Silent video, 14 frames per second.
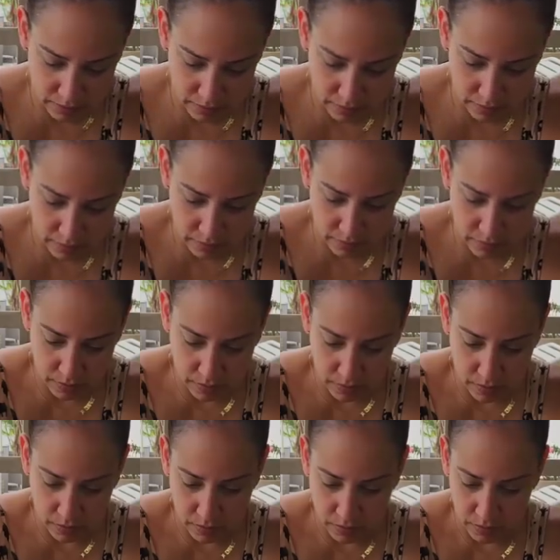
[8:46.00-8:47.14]

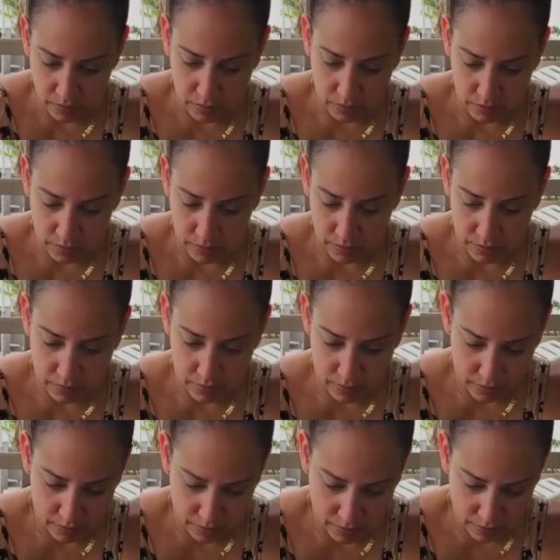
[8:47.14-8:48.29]

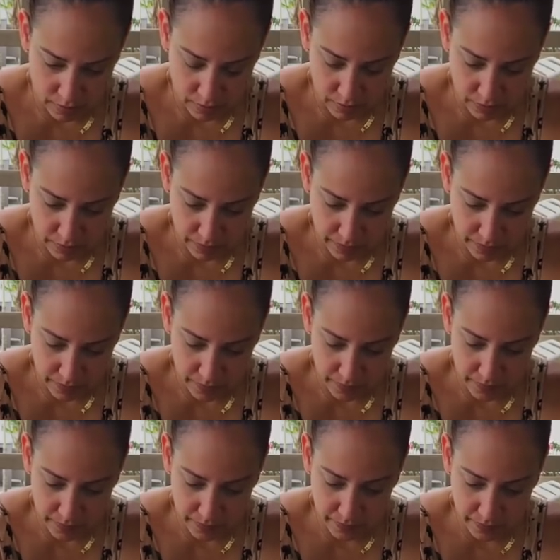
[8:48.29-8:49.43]

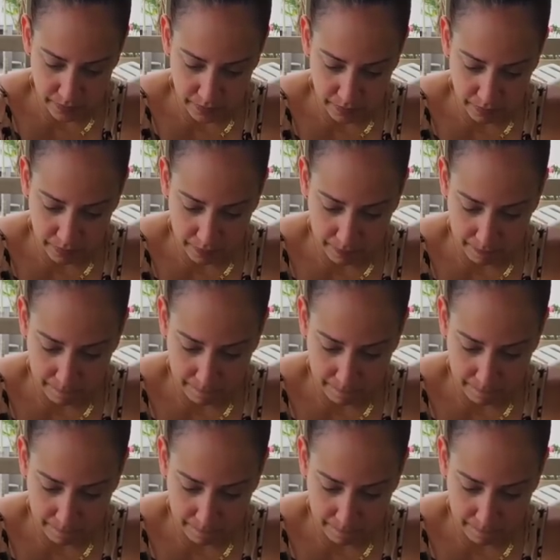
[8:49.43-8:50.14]
(silence)